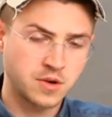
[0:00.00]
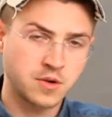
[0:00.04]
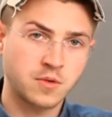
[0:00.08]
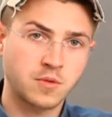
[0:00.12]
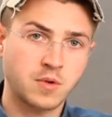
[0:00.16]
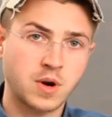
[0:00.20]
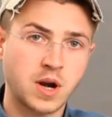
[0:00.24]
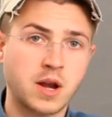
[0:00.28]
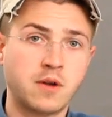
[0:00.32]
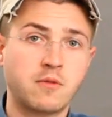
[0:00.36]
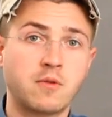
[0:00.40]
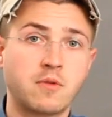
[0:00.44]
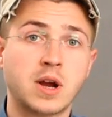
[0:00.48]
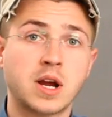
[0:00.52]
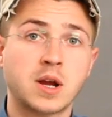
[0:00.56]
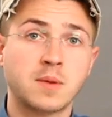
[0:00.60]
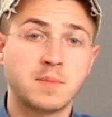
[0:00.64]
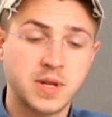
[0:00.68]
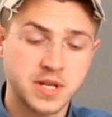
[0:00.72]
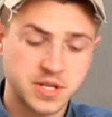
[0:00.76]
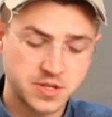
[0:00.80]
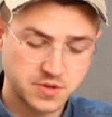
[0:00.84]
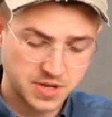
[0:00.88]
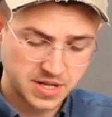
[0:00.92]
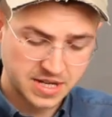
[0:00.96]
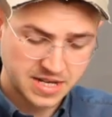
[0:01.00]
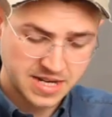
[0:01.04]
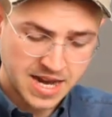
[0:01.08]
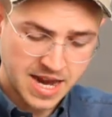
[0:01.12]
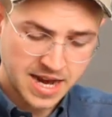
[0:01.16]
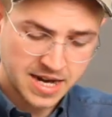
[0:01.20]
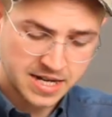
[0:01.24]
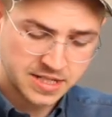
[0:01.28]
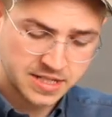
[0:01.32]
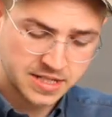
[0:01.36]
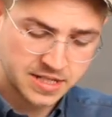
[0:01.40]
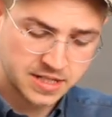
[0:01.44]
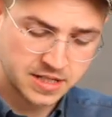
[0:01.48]
what I recommend doing
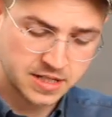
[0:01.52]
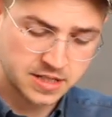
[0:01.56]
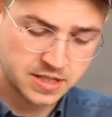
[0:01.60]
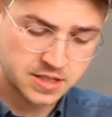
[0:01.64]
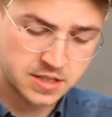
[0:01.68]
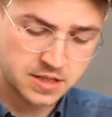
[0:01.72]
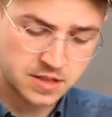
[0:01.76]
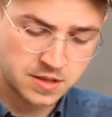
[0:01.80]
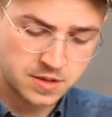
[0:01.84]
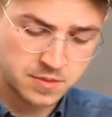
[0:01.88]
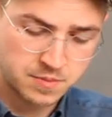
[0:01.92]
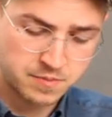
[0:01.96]
next is